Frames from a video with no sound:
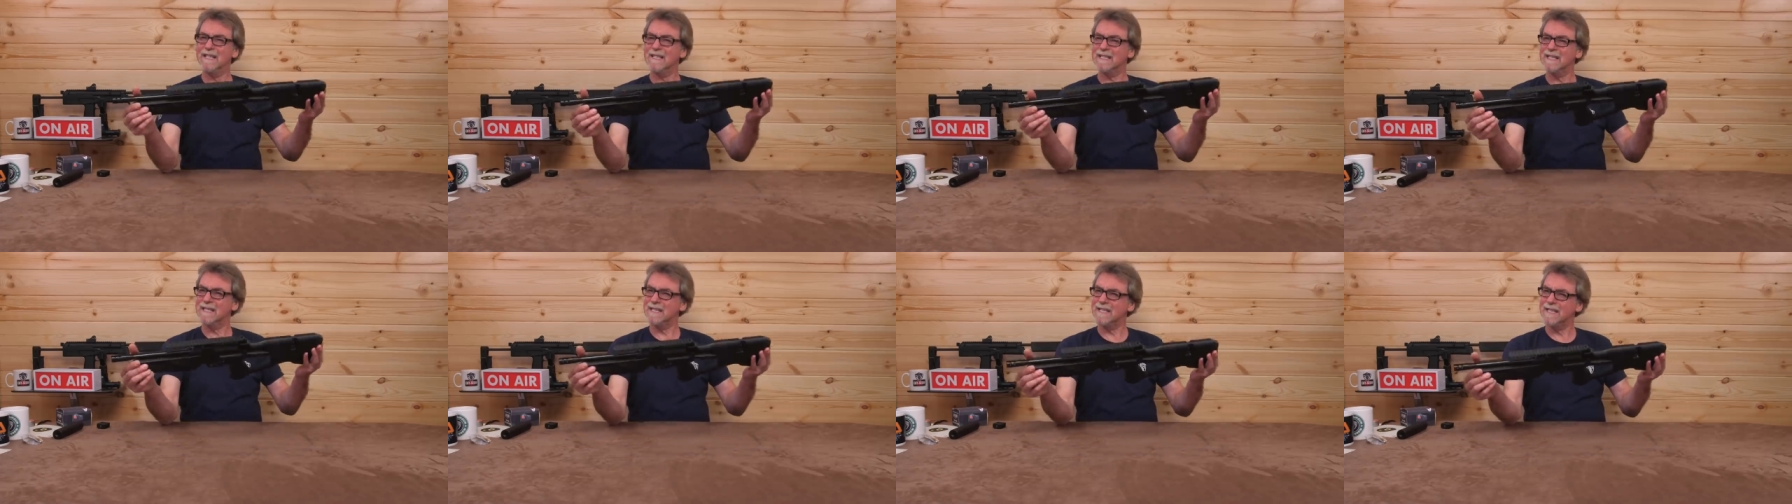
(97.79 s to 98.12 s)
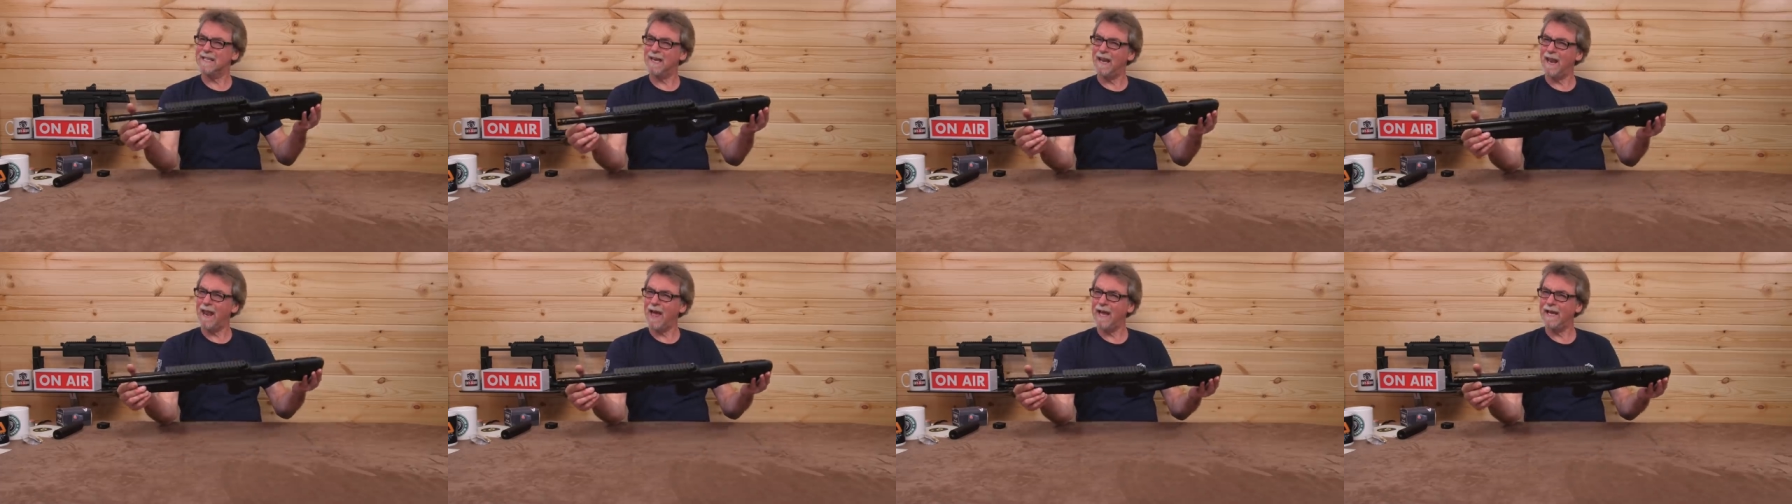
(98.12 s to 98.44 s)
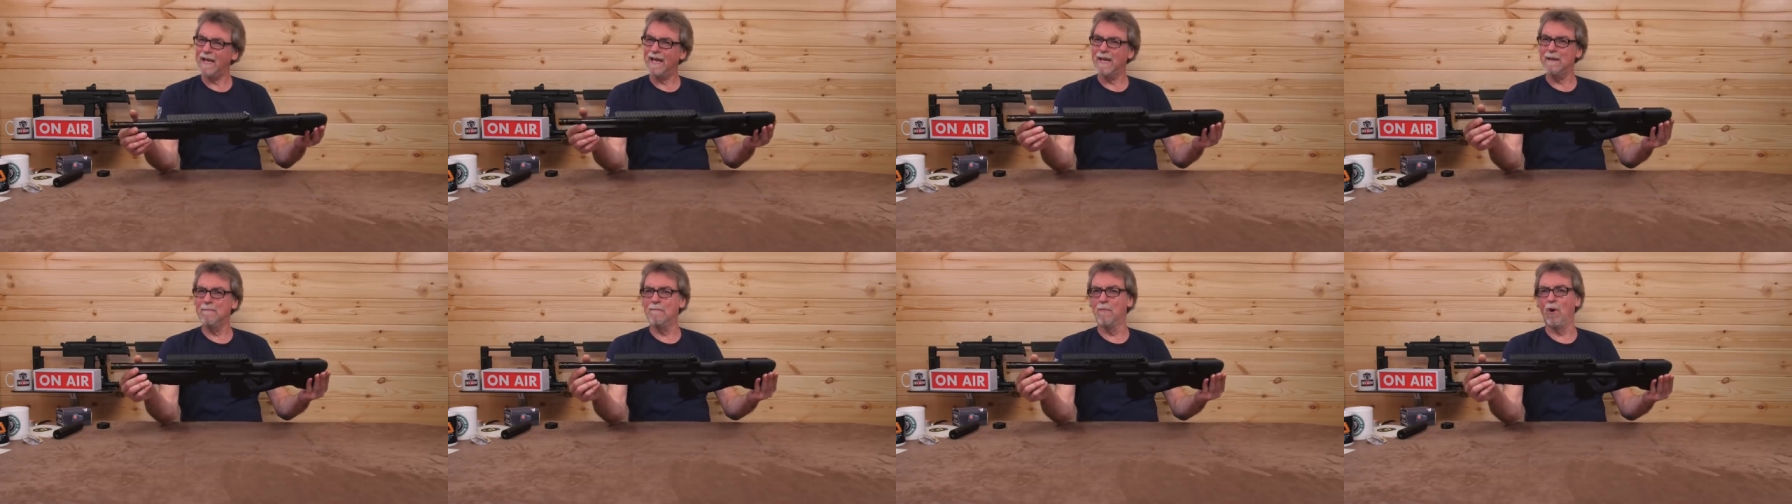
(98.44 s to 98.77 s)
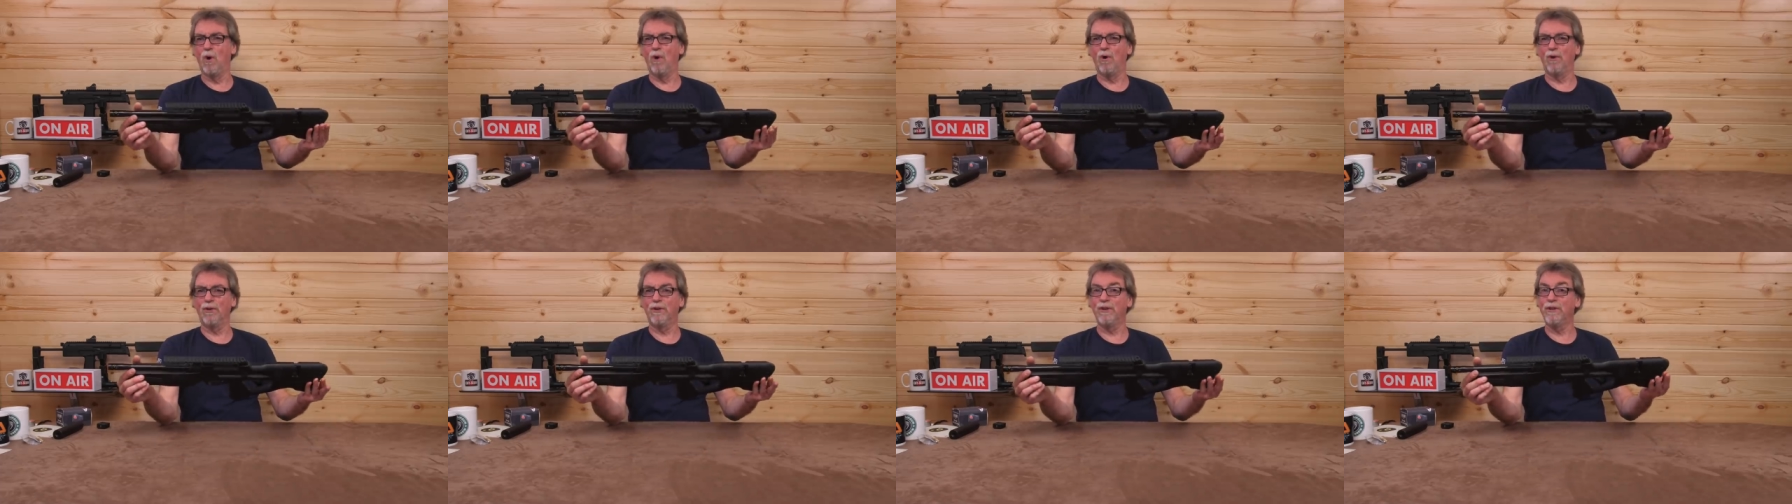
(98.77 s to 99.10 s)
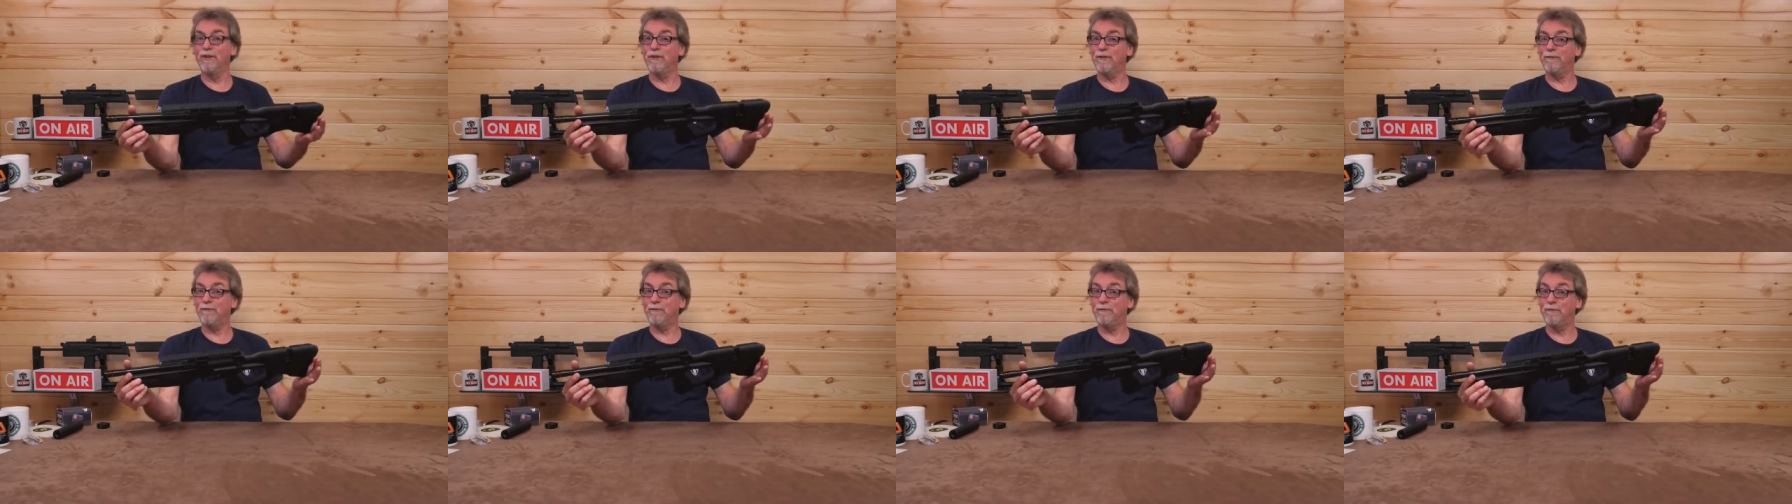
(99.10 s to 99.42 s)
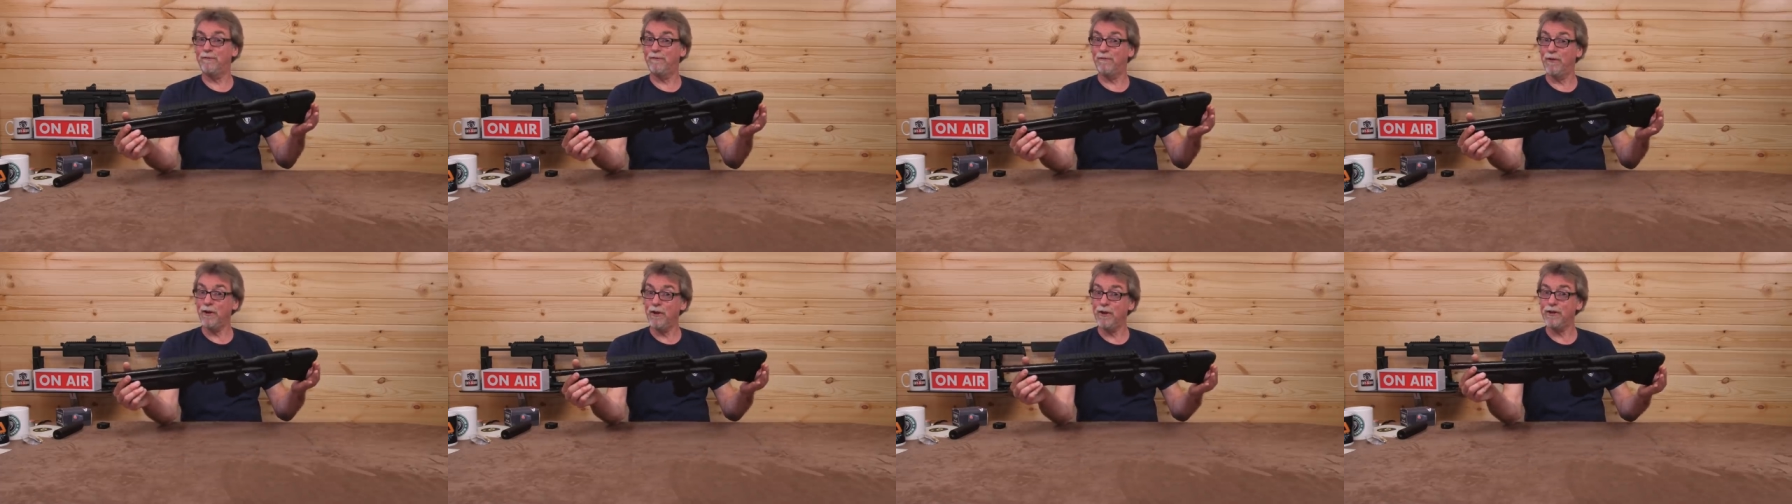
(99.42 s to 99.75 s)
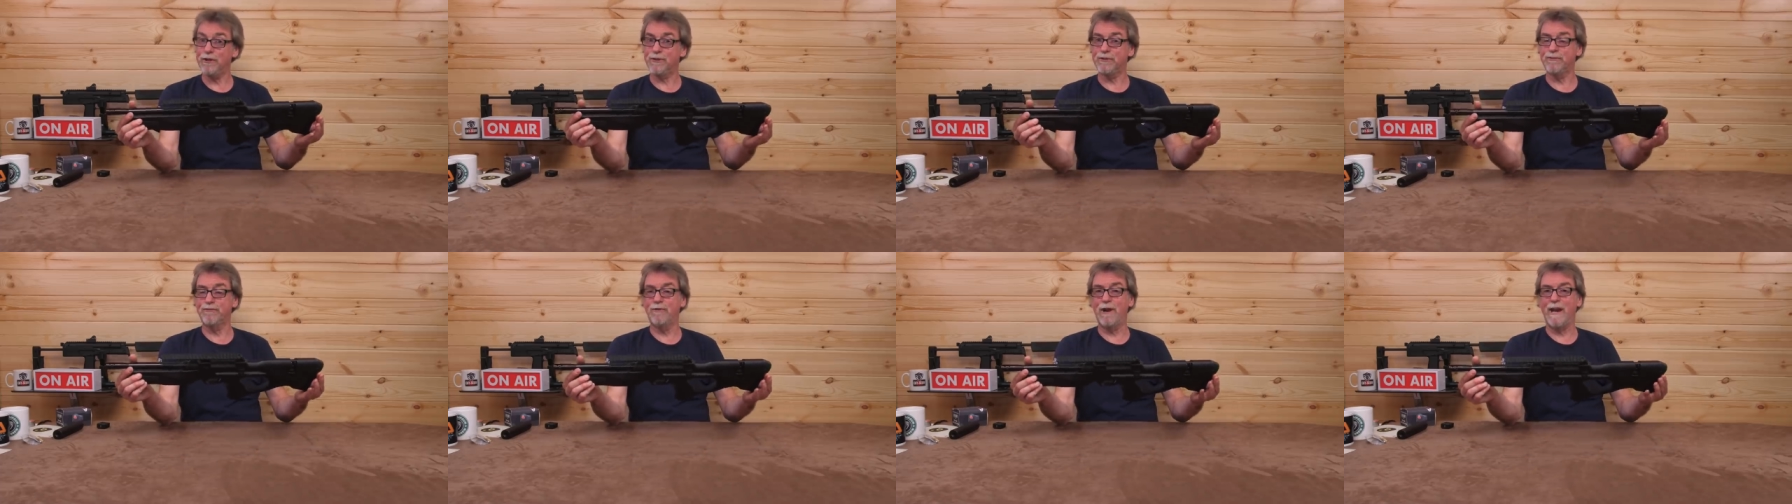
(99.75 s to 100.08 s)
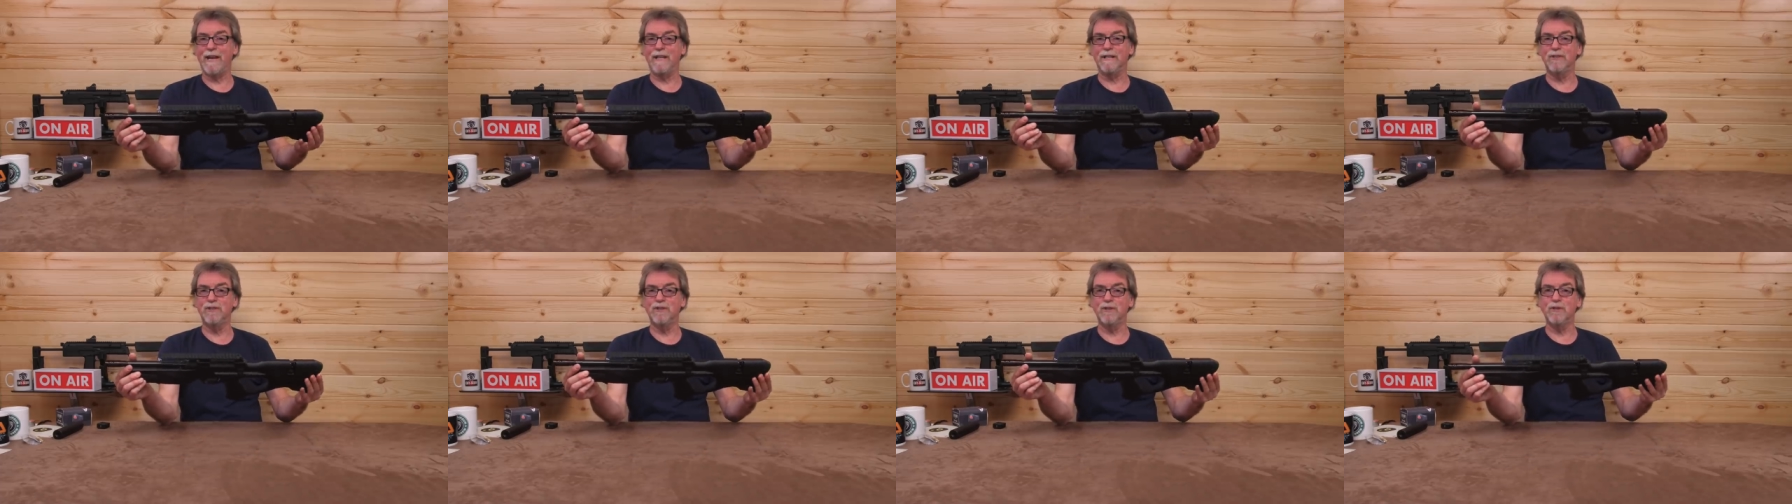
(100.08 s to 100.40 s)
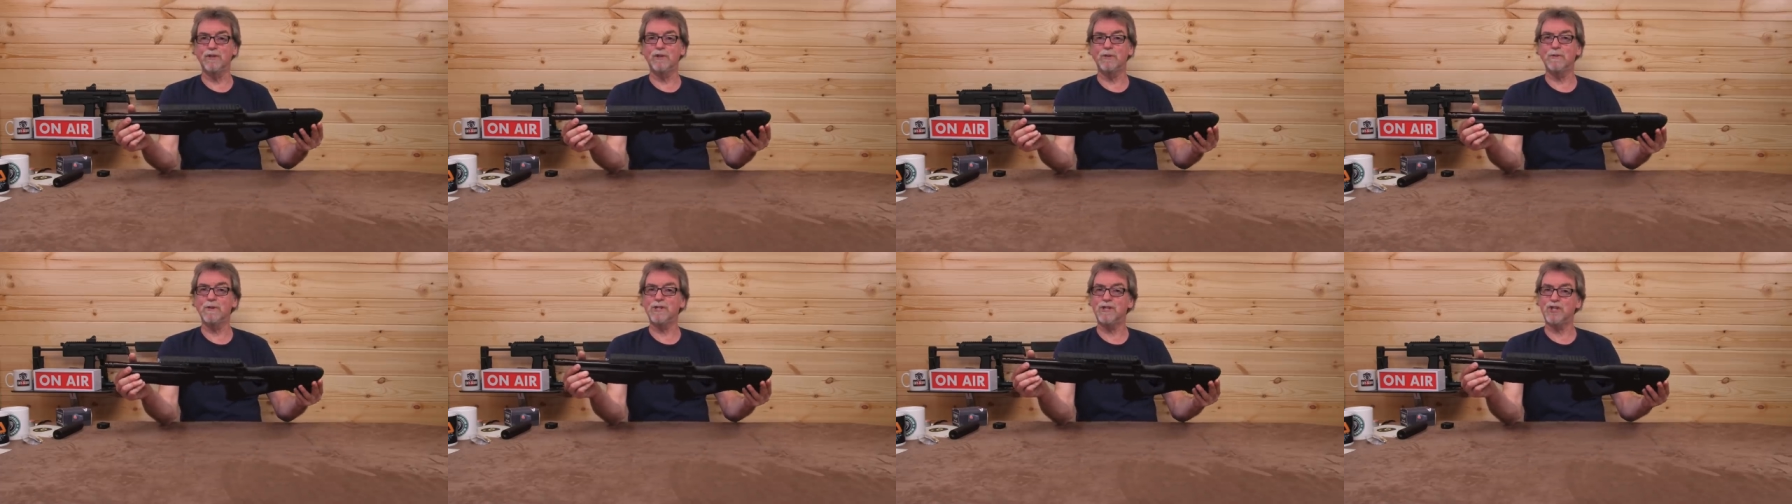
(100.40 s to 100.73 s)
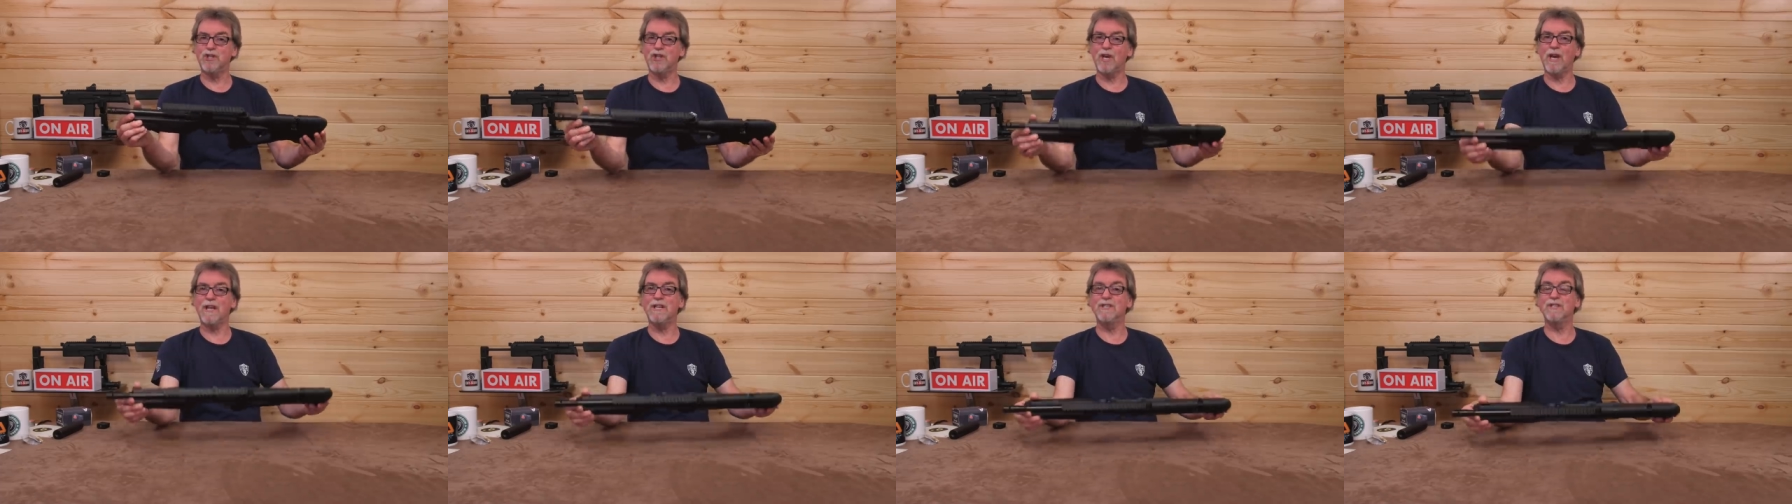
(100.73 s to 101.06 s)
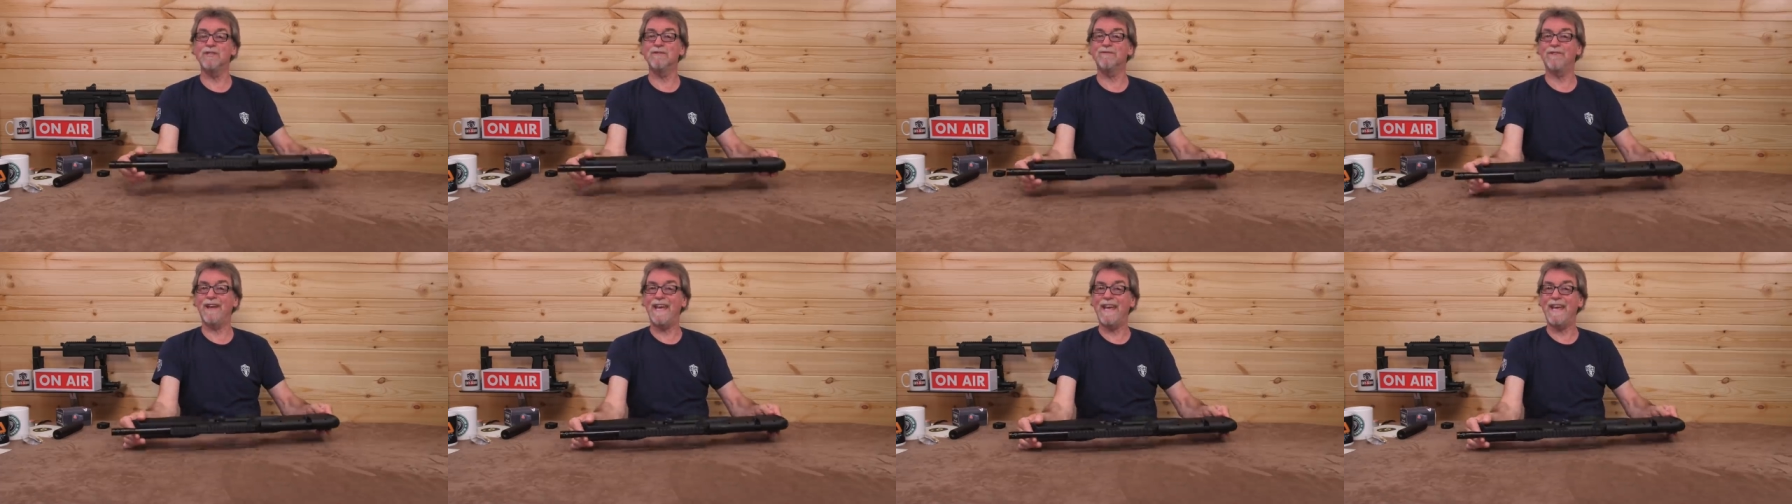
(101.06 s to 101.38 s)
slightly more than the first Reign due to a change of